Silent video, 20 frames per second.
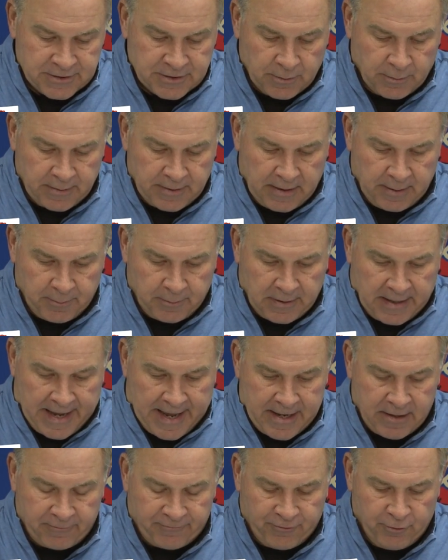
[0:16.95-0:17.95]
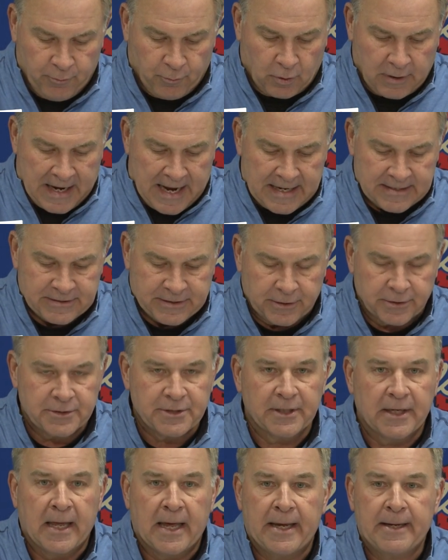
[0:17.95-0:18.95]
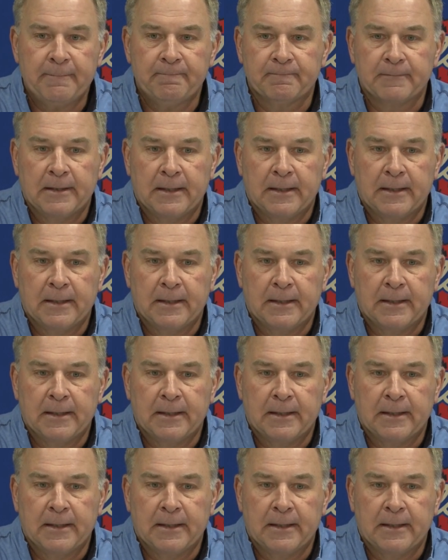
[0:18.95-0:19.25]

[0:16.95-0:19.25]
so we're able to add a few more guys here today.